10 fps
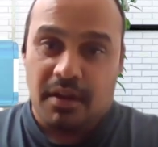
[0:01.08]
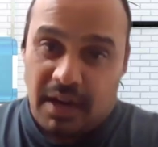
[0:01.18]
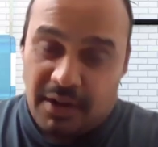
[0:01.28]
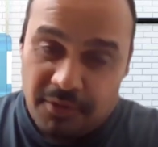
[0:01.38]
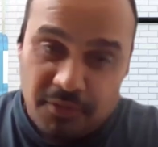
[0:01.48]

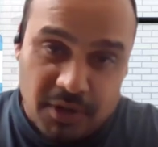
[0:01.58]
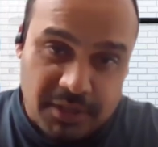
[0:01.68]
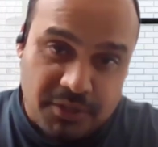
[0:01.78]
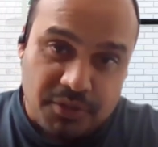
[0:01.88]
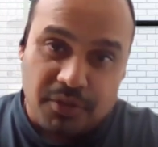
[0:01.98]
Hi
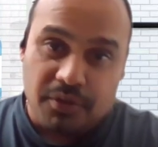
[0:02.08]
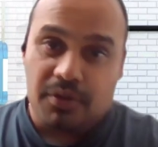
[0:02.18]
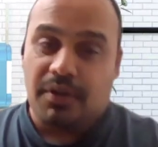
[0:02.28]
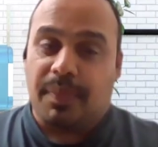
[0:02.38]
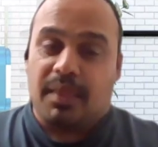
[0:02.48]
everyone.
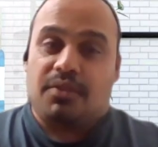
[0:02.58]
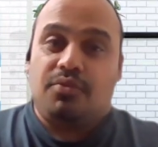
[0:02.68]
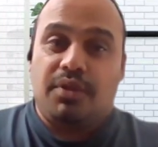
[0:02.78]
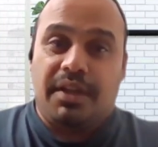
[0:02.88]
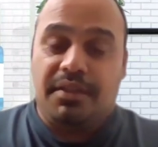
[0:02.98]
So
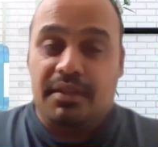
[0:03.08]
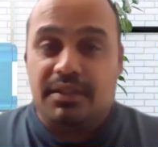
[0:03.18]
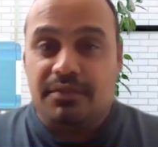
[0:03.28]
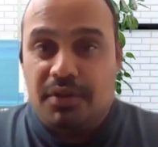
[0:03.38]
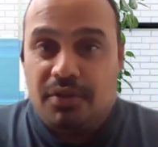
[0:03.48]
today in this
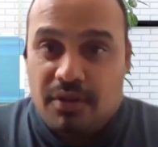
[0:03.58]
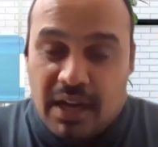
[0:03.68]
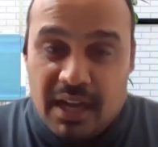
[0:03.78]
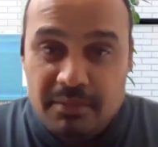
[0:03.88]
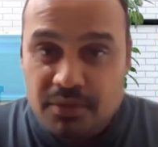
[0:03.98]
video,
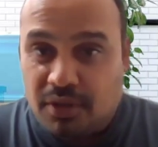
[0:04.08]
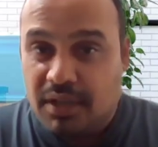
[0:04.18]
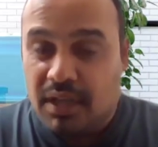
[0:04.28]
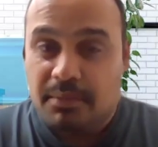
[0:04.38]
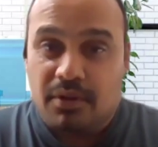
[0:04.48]
I'll be
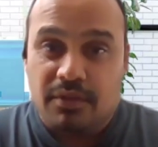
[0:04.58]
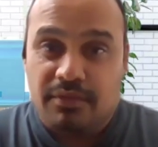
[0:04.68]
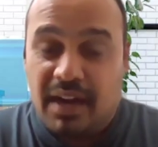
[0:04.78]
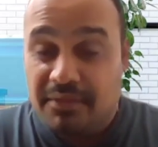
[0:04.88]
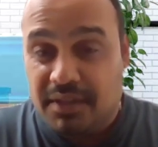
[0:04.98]
talking about
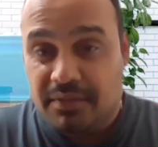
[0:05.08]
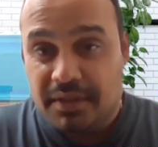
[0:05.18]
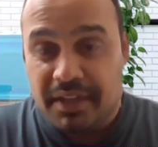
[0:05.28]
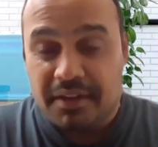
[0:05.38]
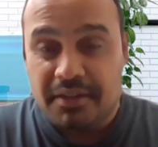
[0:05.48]
five
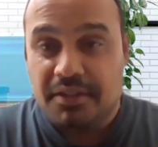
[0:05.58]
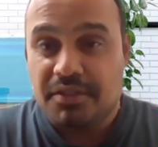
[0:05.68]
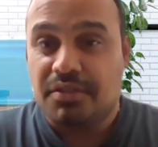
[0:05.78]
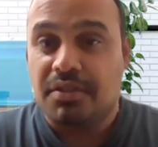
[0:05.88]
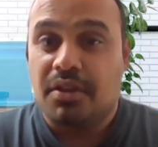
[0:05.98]
different
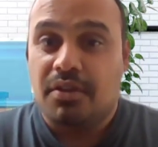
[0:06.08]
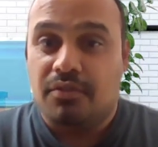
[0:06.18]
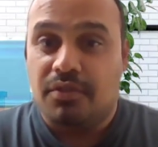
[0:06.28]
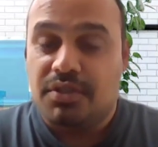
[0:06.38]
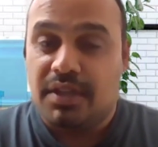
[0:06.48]
techniques
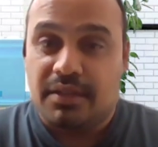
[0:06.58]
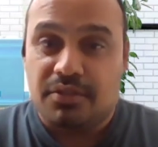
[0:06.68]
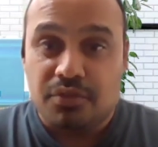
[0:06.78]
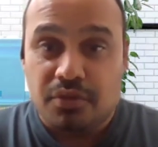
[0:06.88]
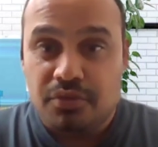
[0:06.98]
which are
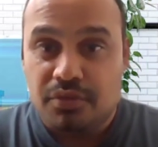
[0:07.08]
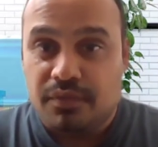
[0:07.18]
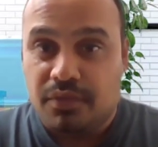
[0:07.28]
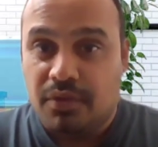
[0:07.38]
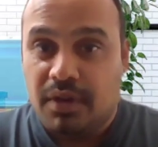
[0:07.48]
so
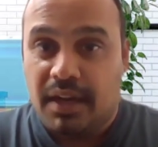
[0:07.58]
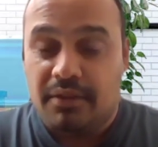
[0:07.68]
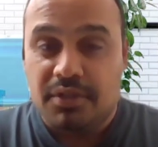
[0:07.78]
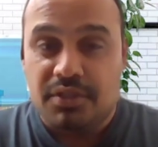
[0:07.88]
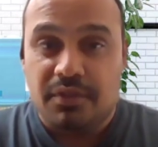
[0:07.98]
useful and
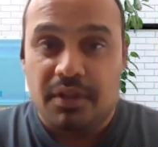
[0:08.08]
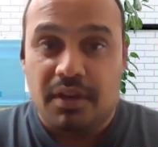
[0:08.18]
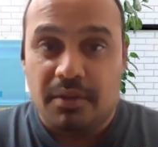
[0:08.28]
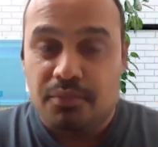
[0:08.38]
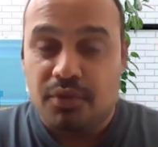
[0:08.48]
which
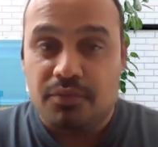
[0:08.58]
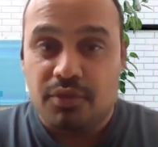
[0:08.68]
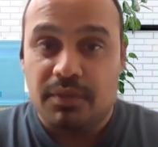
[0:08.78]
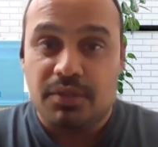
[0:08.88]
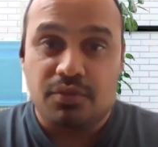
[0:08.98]
will prove
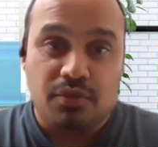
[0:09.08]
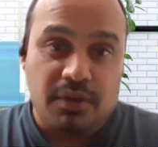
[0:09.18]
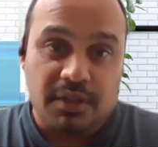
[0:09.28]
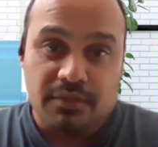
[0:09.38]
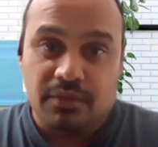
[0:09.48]
to be so
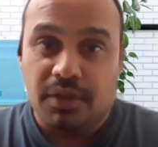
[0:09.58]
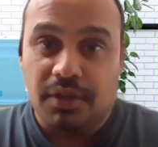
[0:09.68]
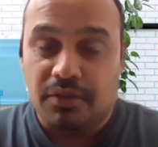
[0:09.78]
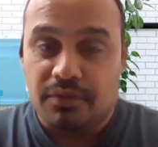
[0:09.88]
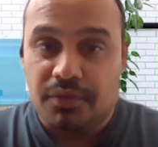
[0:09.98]
wonderful in
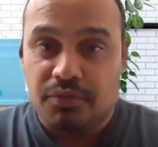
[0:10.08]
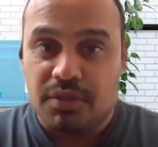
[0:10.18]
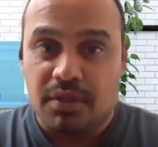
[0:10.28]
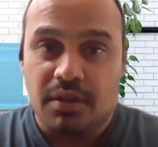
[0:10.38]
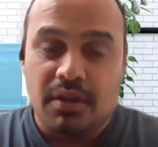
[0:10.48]
your
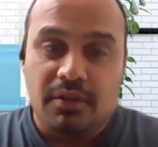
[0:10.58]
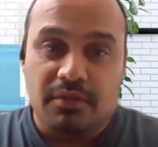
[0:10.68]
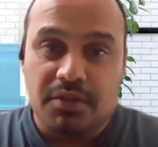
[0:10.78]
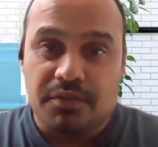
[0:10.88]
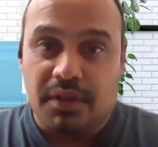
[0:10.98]
future,
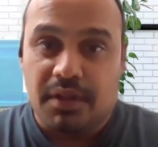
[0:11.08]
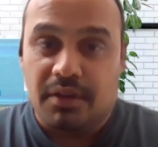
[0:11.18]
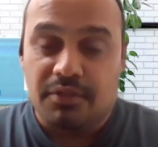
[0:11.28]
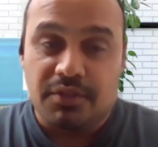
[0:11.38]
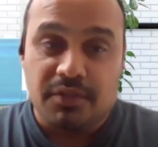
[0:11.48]
which will
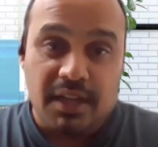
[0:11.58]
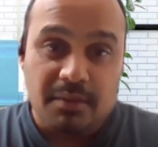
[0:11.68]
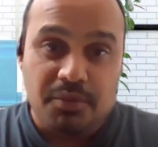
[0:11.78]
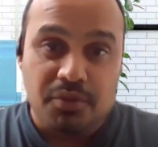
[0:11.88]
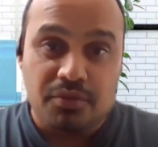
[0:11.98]
which will
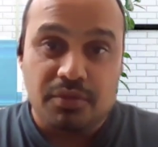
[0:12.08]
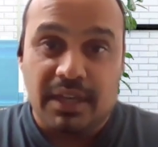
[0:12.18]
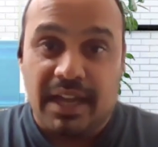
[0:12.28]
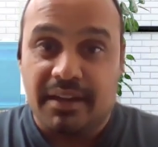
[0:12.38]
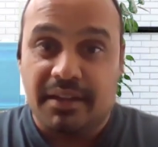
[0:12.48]
help you to
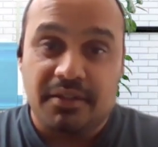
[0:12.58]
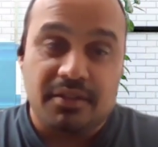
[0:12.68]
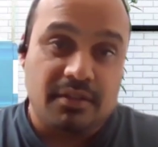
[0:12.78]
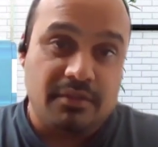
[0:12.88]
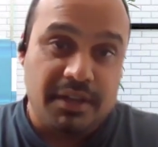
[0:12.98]
land in
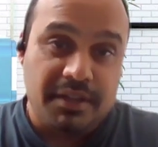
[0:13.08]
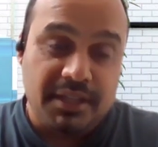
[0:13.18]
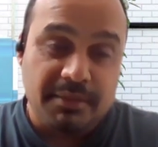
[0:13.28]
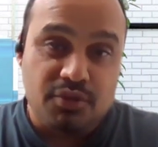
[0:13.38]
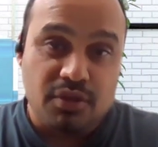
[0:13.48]
a very
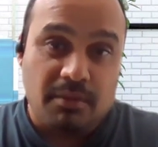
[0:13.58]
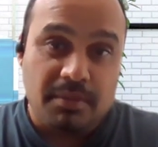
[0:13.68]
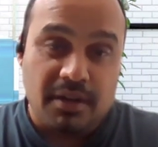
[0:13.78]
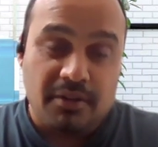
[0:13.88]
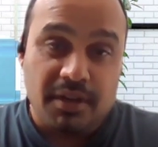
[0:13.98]
dream job
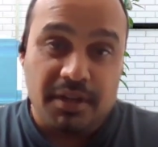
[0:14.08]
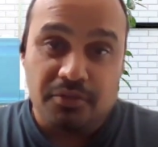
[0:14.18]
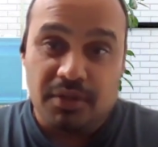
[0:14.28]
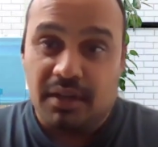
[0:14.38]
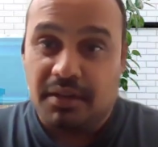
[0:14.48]
uh, where
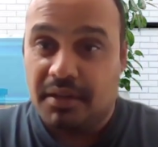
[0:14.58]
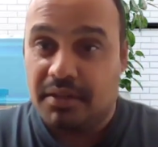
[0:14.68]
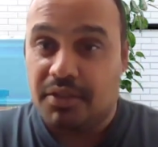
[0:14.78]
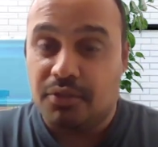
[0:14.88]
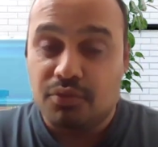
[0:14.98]
you can
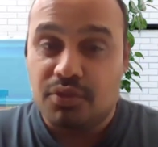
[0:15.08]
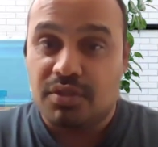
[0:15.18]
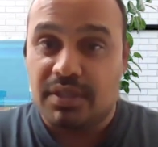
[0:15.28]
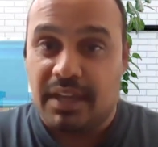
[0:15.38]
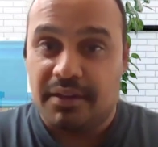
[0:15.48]
get huge
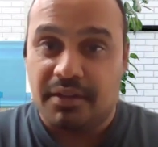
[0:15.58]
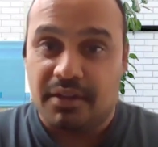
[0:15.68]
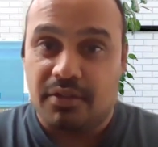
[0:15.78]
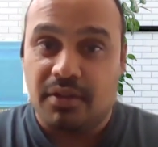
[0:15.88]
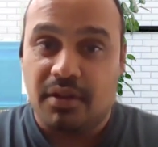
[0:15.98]
salary